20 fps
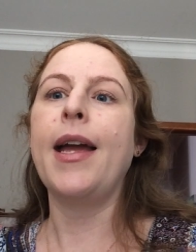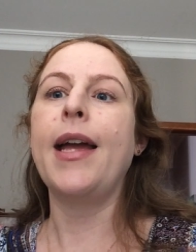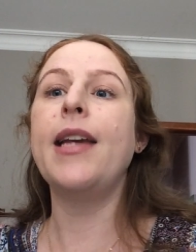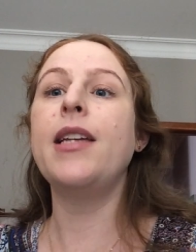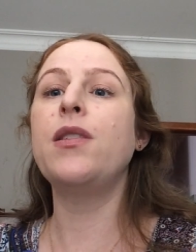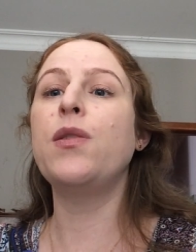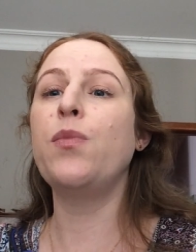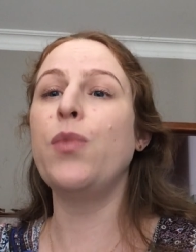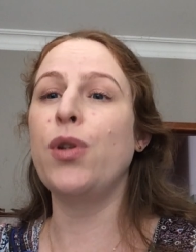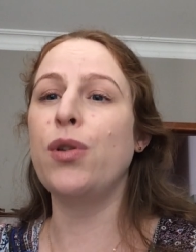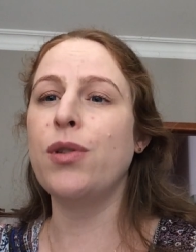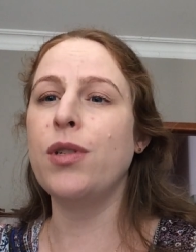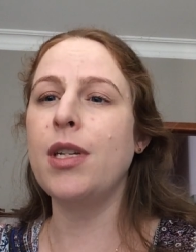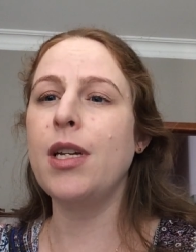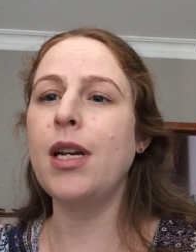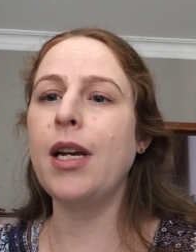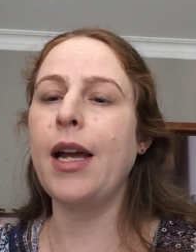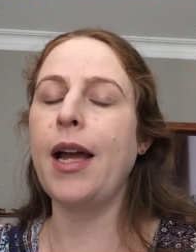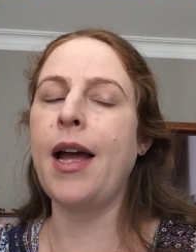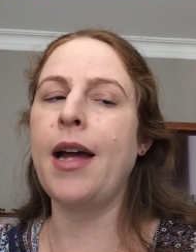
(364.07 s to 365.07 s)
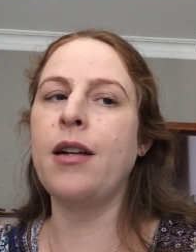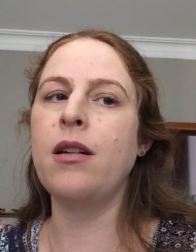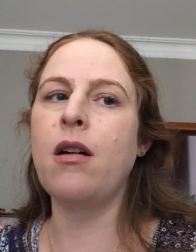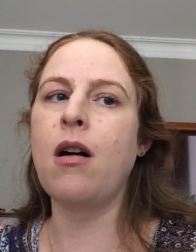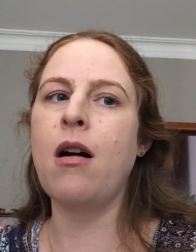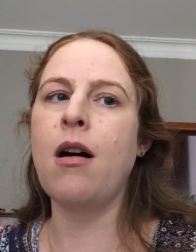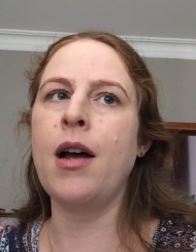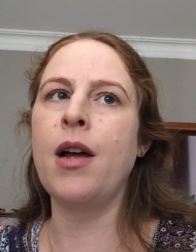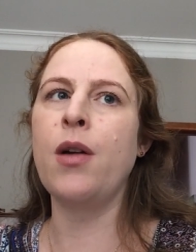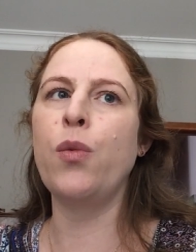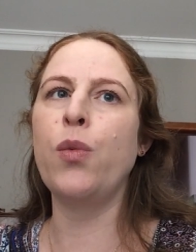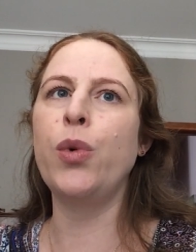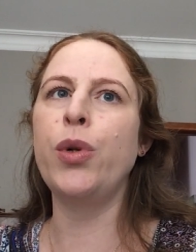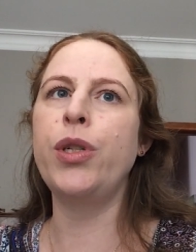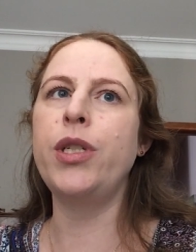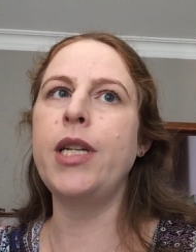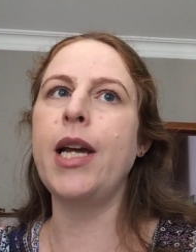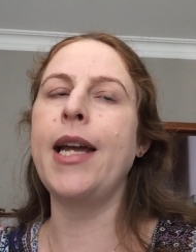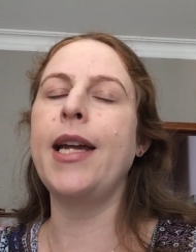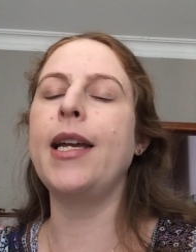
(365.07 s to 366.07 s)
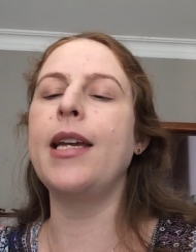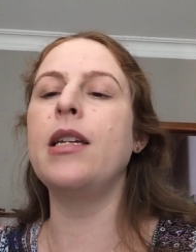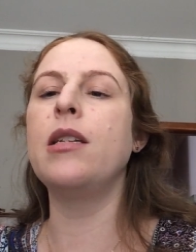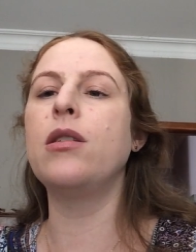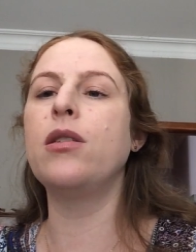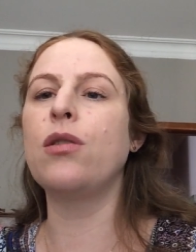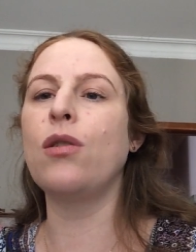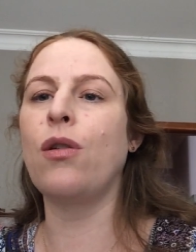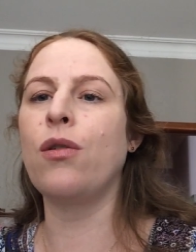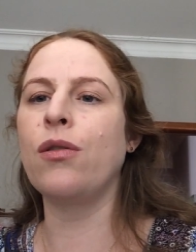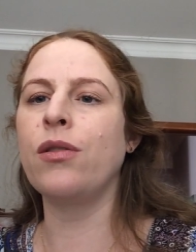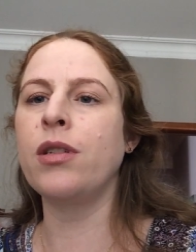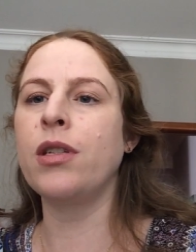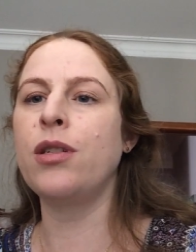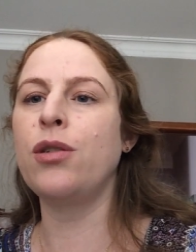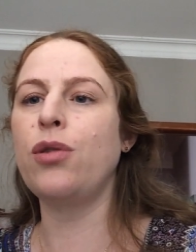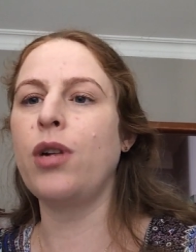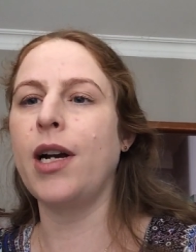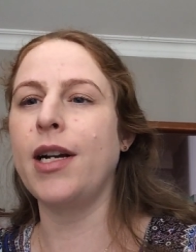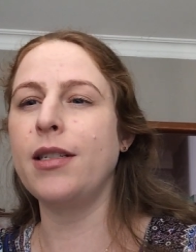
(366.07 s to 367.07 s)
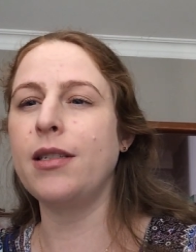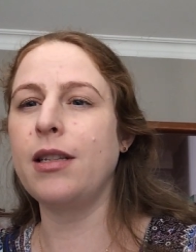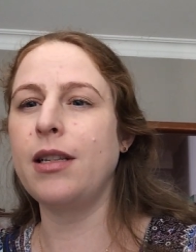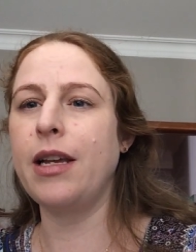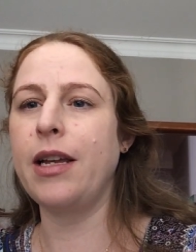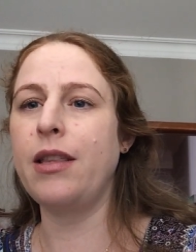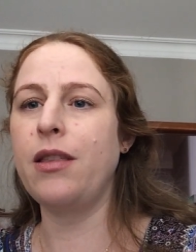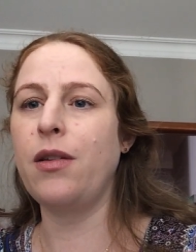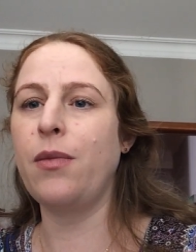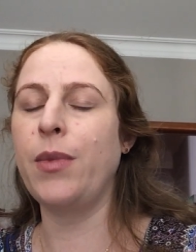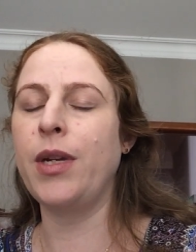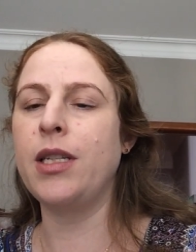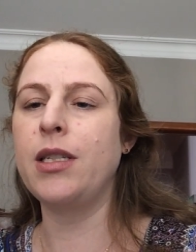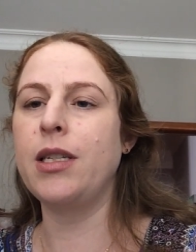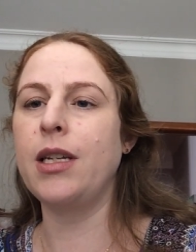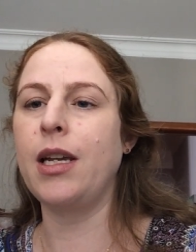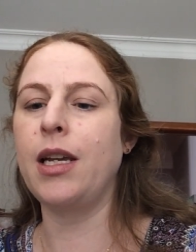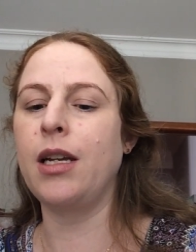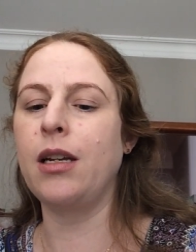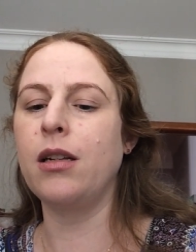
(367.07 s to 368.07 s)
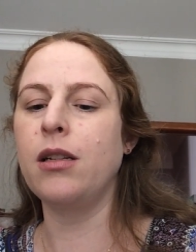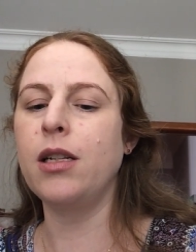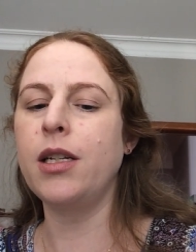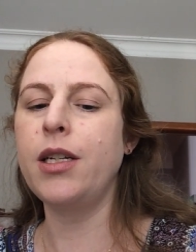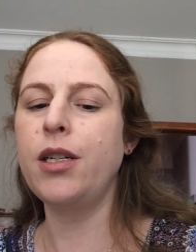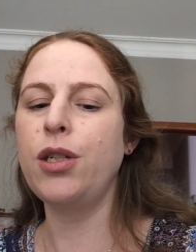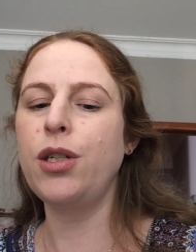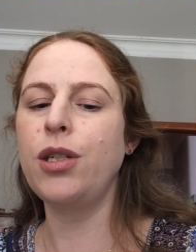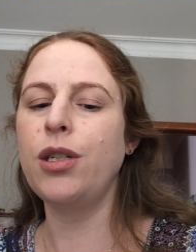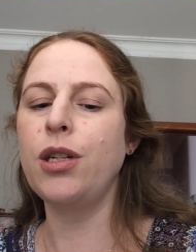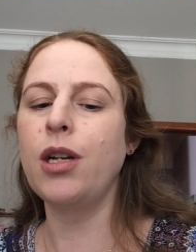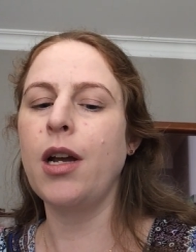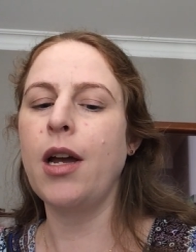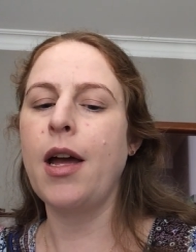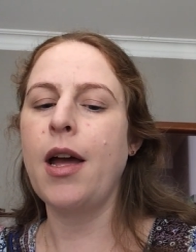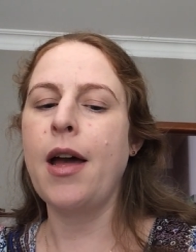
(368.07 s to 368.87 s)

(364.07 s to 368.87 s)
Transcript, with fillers: his music, and I would take his songs and translate them into English.